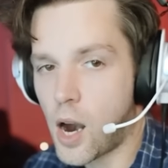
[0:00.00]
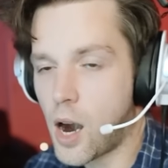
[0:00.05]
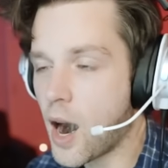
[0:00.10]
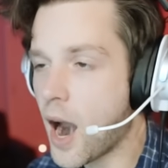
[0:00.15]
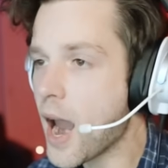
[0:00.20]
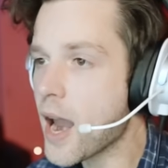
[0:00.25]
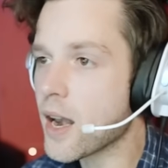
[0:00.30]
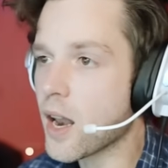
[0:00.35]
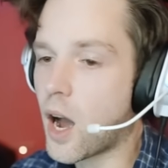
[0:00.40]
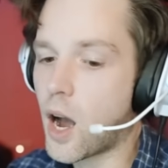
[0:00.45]

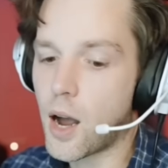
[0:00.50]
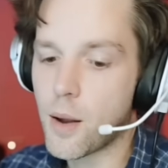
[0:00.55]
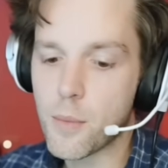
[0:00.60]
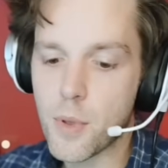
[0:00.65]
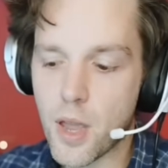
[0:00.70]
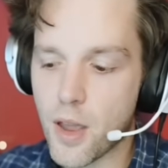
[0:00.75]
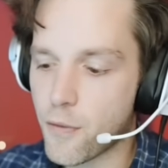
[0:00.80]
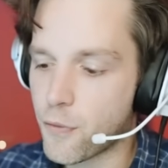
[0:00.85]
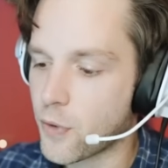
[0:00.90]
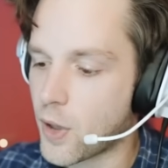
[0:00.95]
right, um,
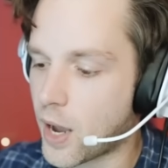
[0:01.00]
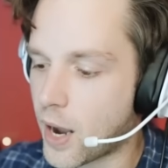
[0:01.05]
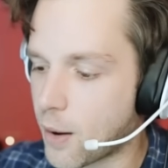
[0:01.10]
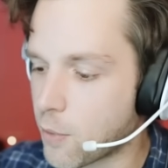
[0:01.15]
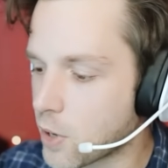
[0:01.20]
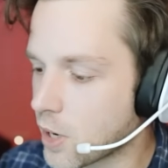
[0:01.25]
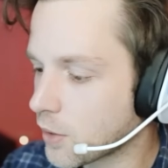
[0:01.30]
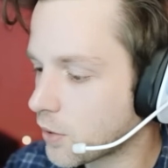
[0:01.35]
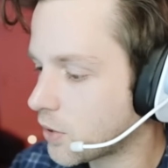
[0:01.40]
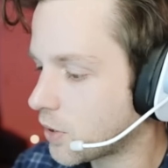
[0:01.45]
if I
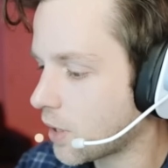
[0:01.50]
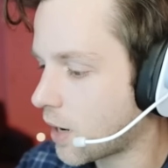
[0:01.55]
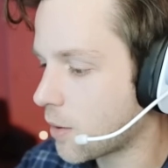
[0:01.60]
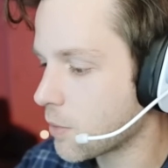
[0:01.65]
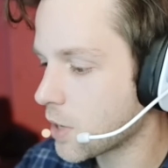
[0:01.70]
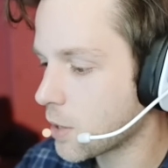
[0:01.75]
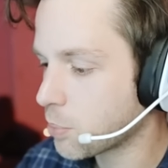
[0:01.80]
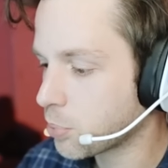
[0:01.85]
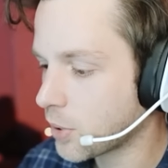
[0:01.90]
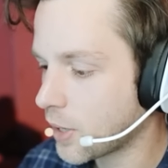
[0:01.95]
want to, I
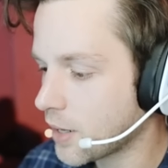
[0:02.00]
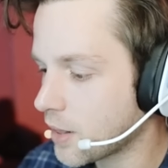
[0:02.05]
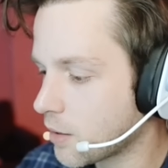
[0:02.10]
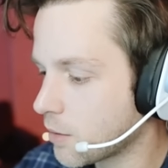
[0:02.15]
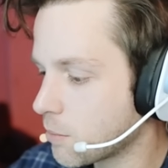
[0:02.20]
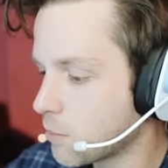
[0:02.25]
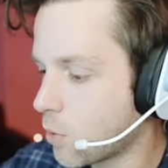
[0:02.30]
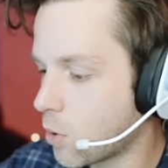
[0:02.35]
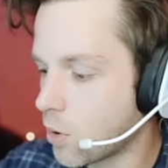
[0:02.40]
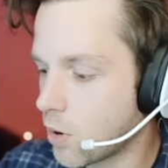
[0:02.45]
want to play the
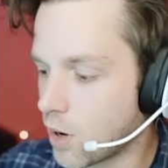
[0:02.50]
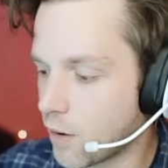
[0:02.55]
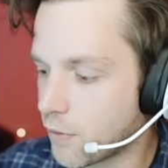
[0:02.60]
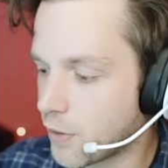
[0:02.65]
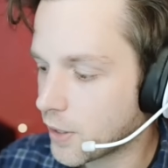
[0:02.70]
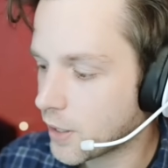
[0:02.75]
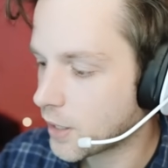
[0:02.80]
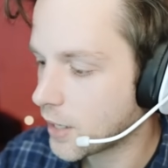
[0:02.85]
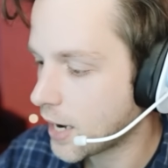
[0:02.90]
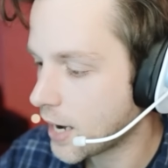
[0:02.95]
more of
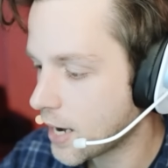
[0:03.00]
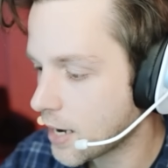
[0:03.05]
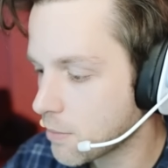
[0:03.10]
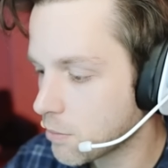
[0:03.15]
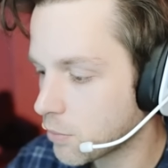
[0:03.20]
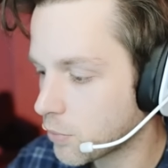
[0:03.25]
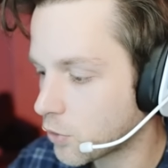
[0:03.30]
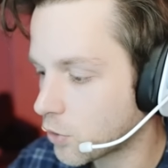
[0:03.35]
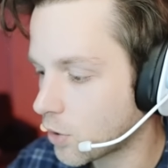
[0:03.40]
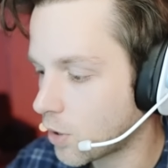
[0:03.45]
the
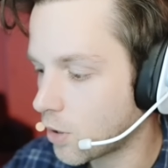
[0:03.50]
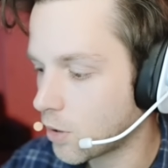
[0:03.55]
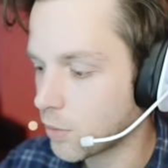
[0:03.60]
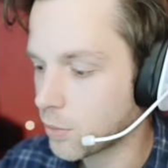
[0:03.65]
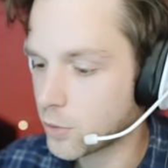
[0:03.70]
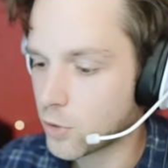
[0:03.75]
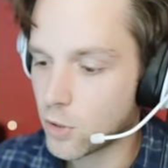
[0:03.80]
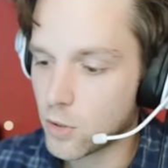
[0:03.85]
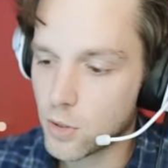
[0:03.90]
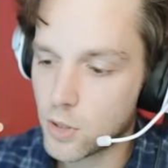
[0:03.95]
game. So
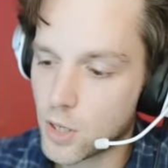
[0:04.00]
do